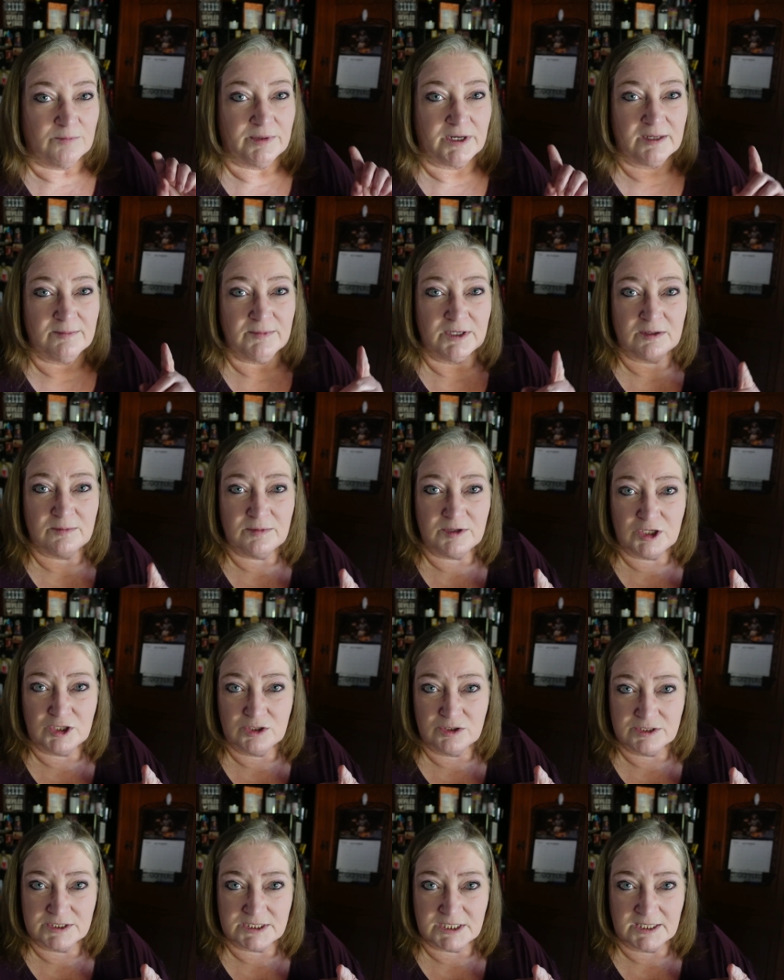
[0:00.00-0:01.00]
But I'm gonna be
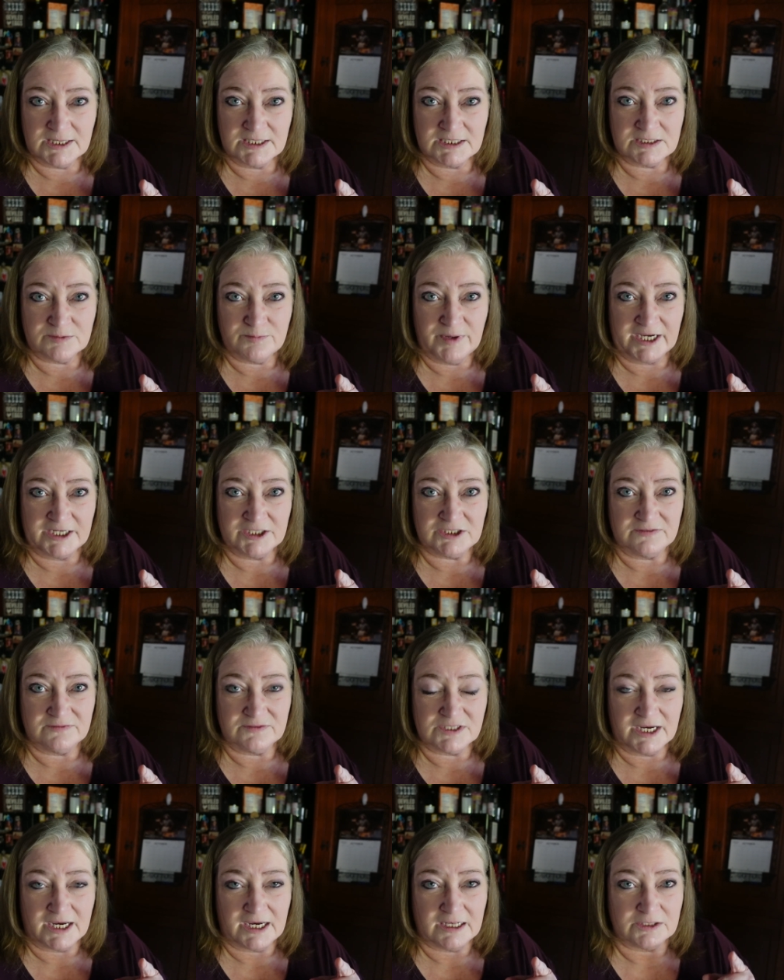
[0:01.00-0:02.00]
using this batch of
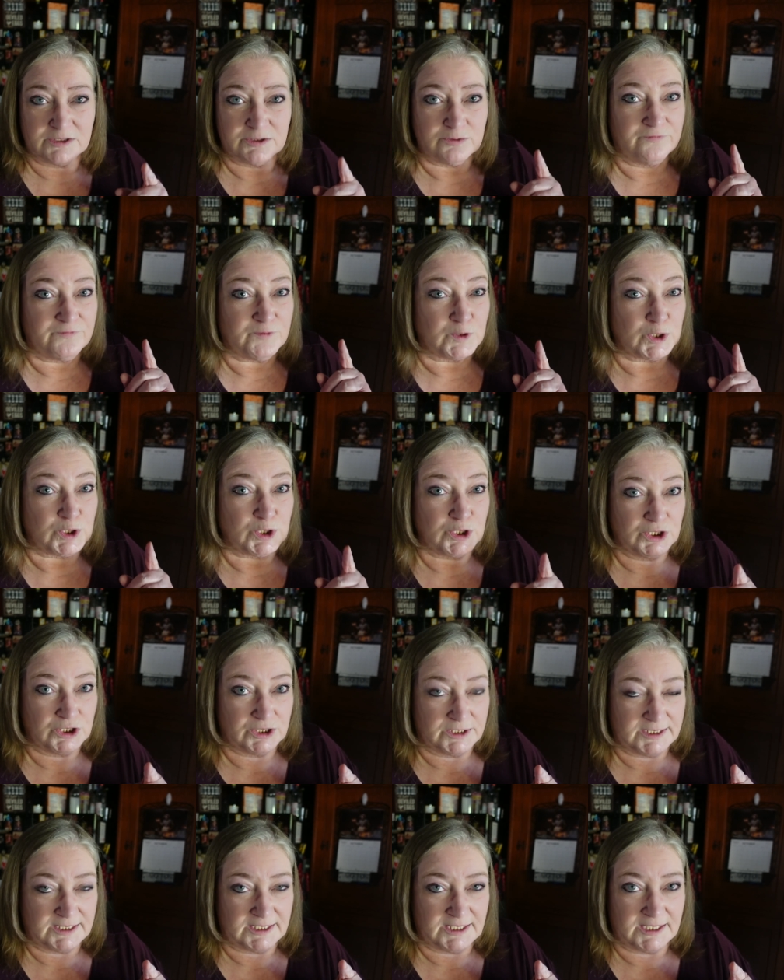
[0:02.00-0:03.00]
tallow for
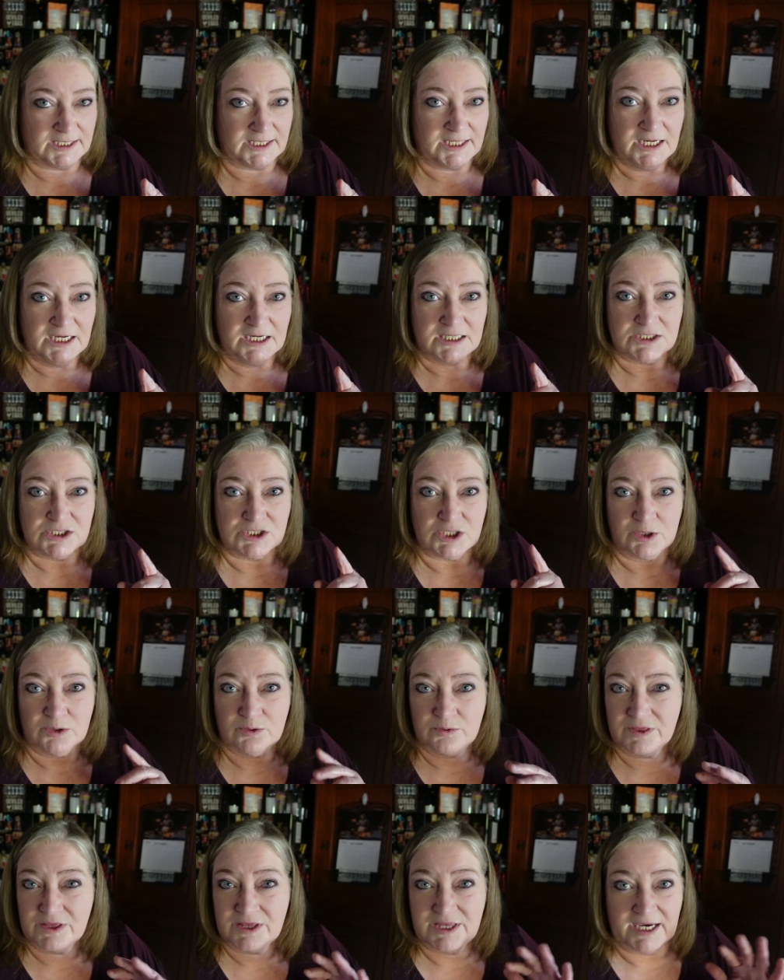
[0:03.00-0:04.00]
cooking.
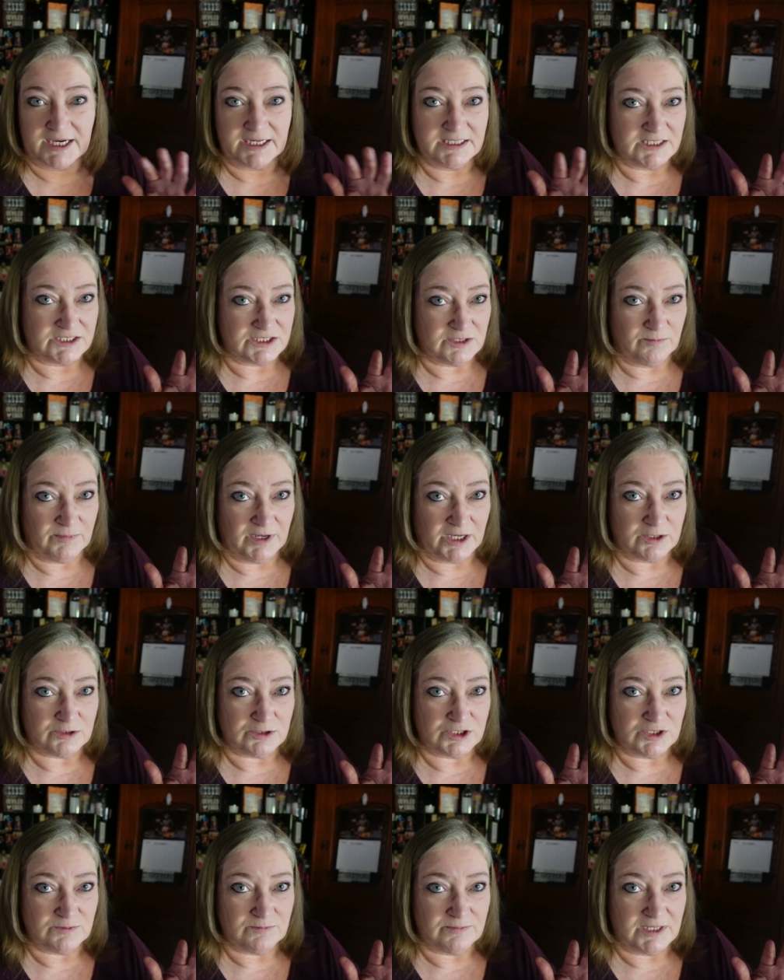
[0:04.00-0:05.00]
So that doesn't matter
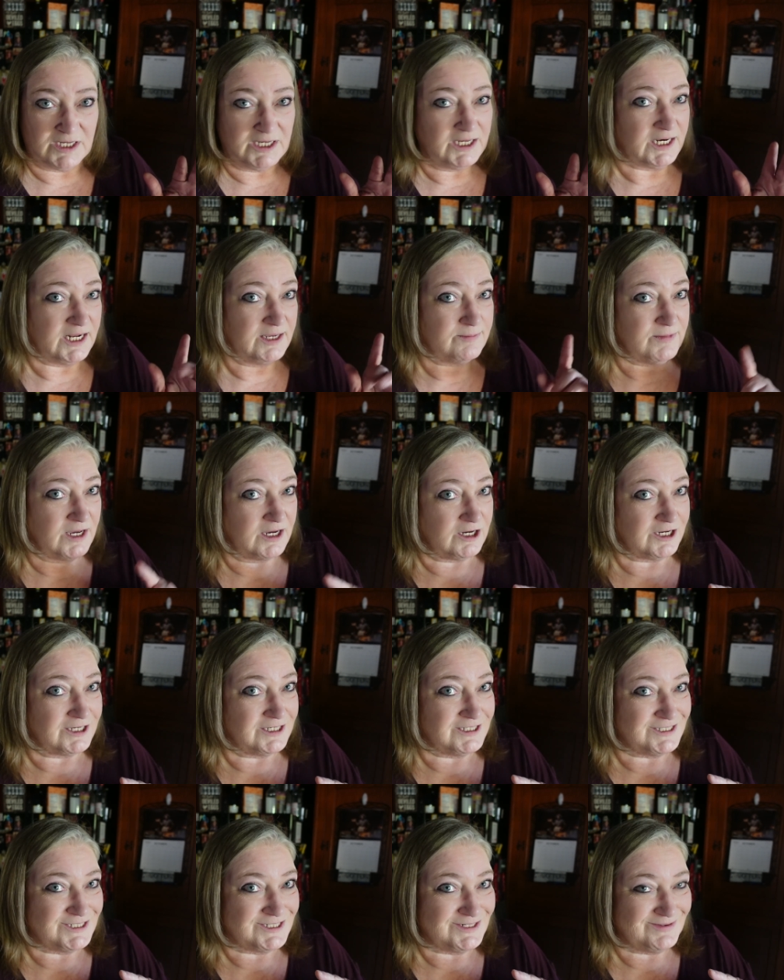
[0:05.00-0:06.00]
to me and I'm not
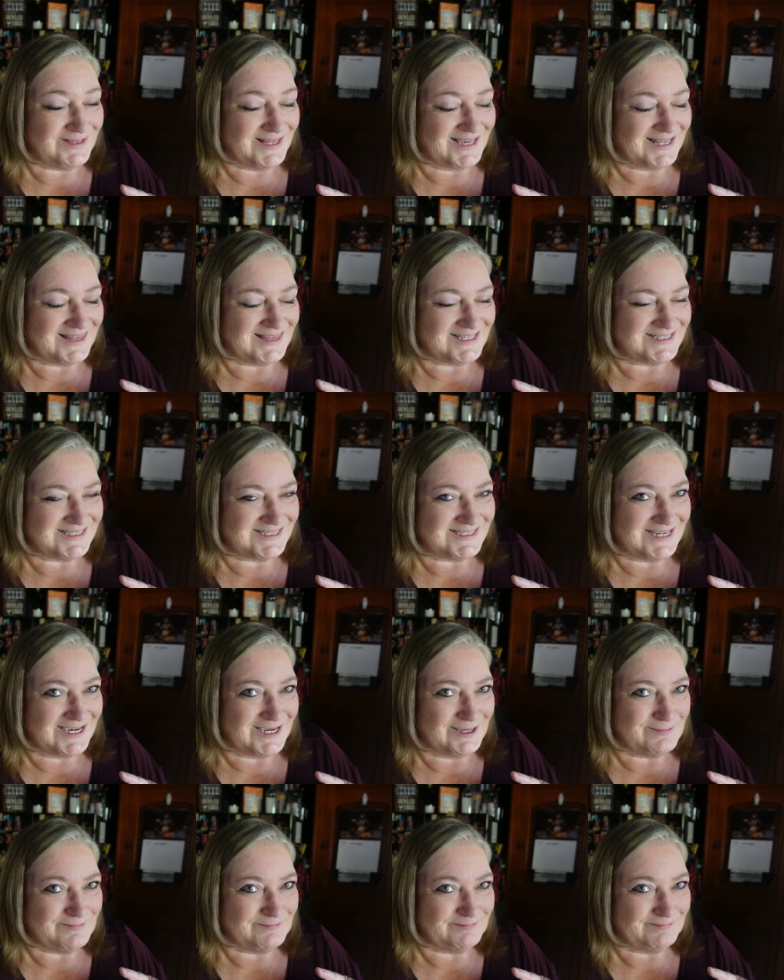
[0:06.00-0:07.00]
gonna do that this
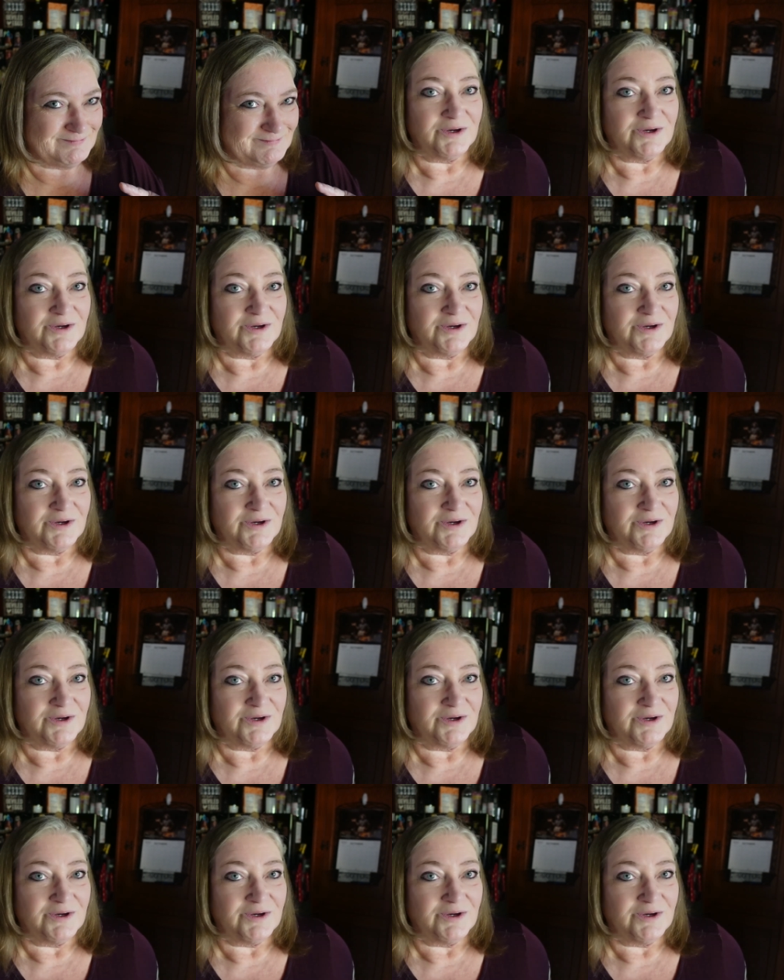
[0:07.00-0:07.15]
time.